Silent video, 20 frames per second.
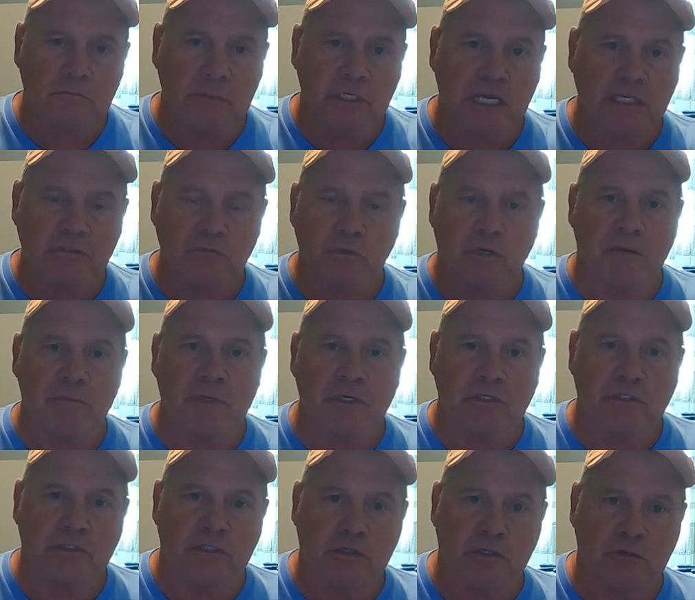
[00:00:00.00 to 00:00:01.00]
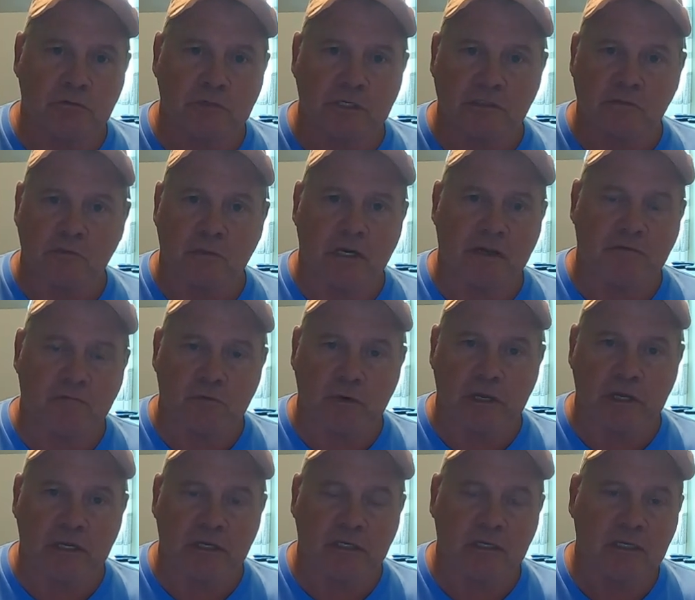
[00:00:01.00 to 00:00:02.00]
But that's what I've been told, that's what I've
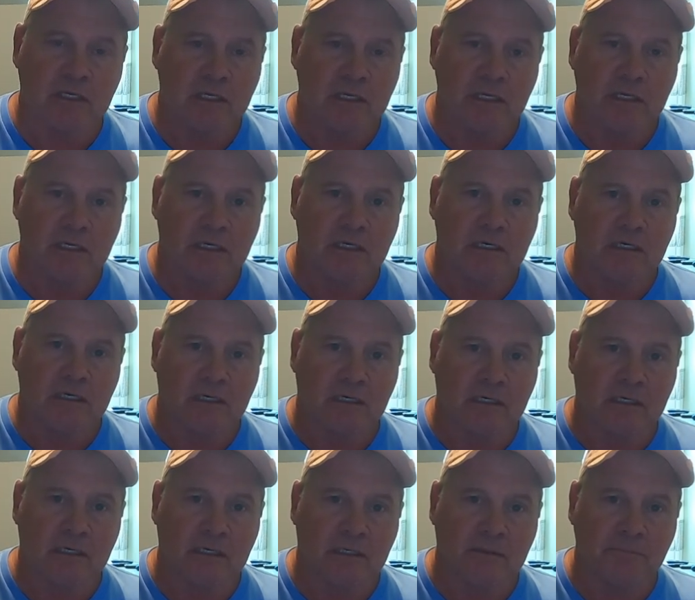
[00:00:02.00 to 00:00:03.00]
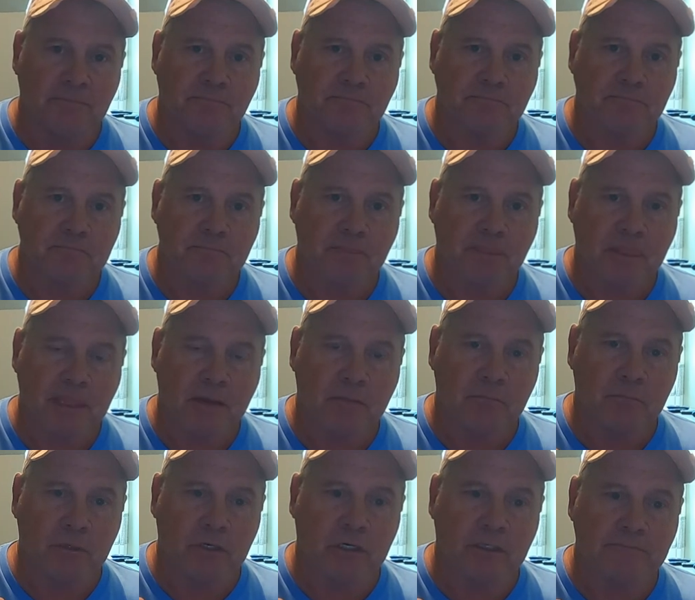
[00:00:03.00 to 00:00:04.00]
read. Um,
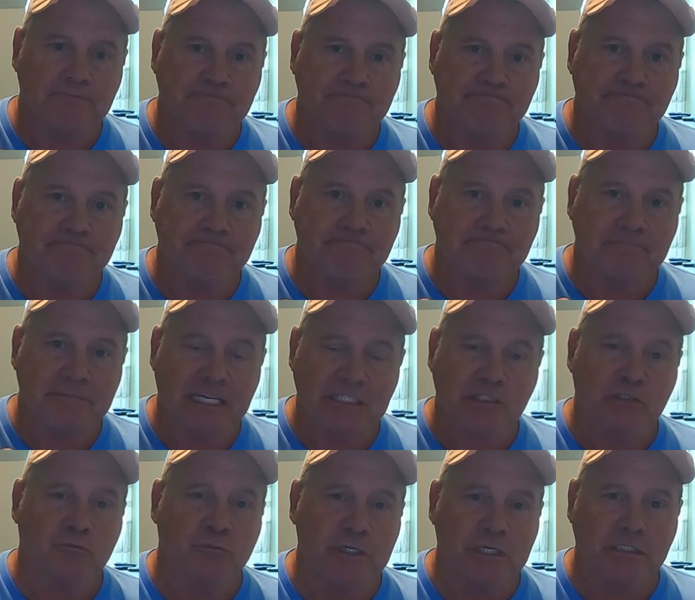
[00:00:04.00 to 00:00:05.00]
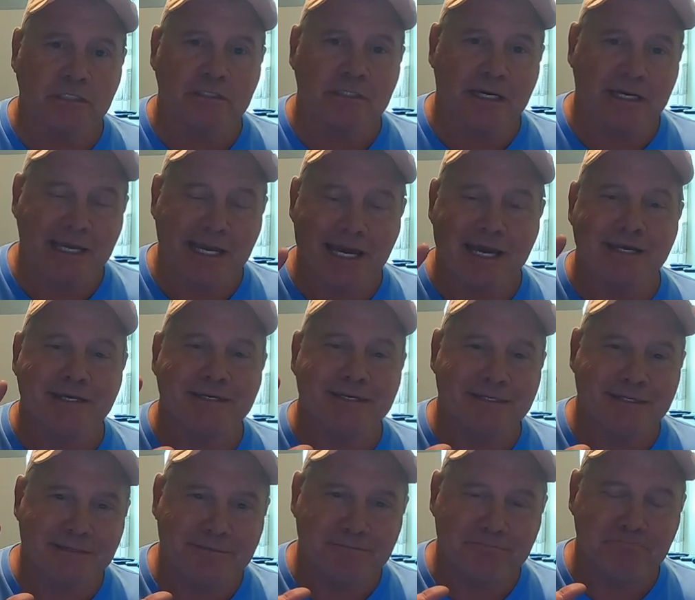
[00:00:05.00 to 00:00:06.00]
but that's the reason I got
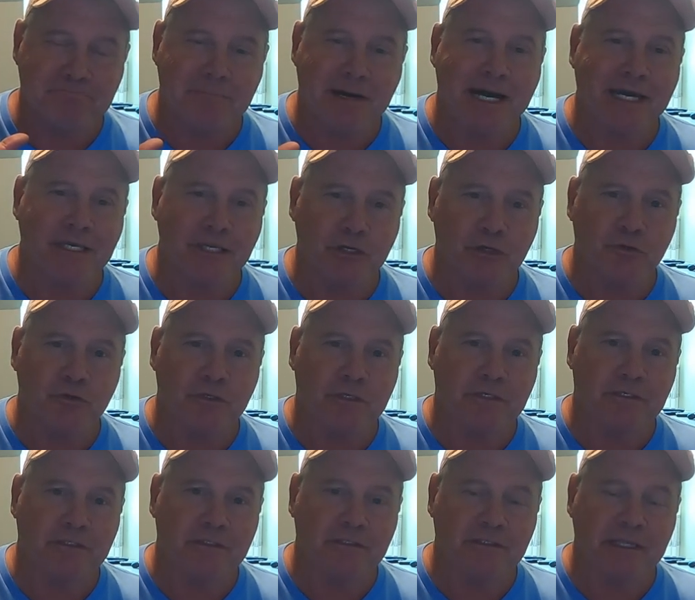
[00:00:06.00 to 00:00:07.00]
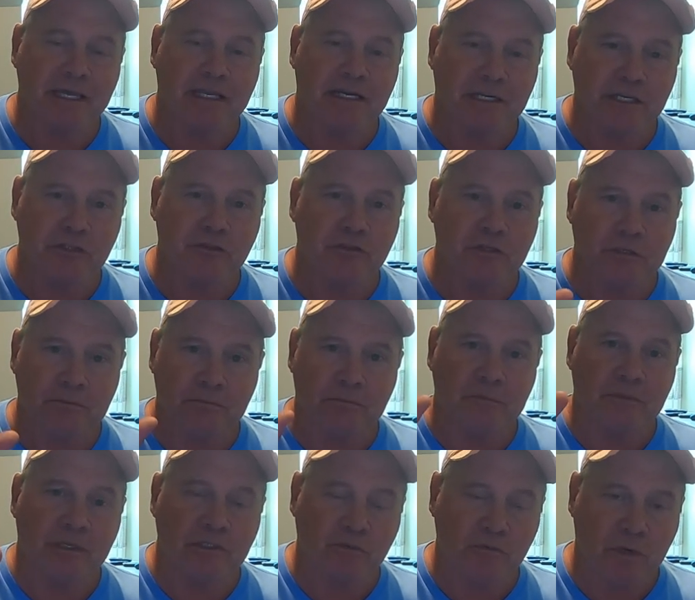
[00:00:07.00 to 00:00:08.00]
my unit, that
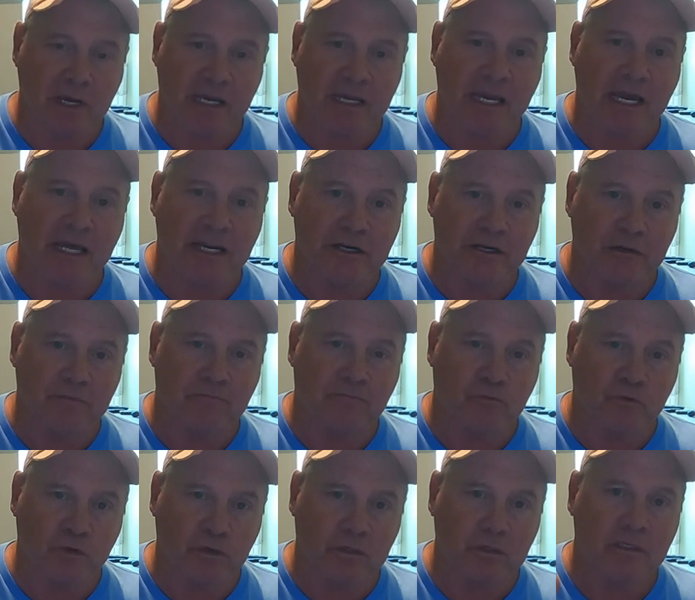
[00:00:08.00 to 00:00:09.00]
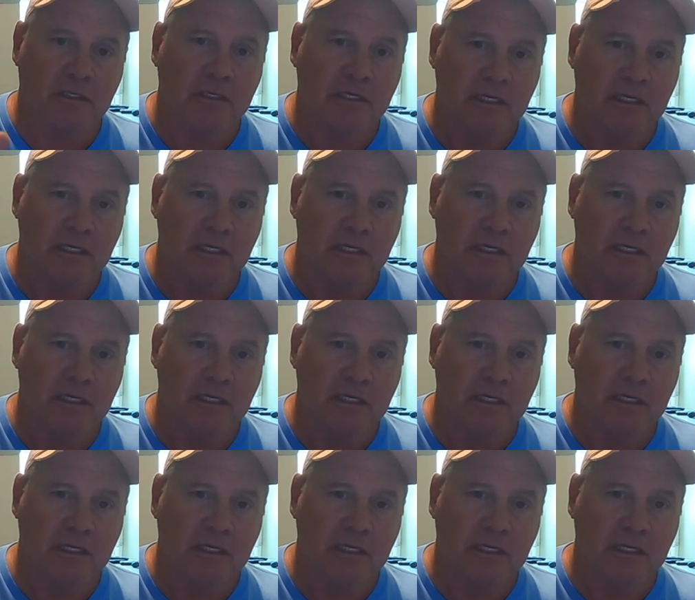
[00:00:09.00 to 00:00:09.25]
lithium, that's why I got it up front.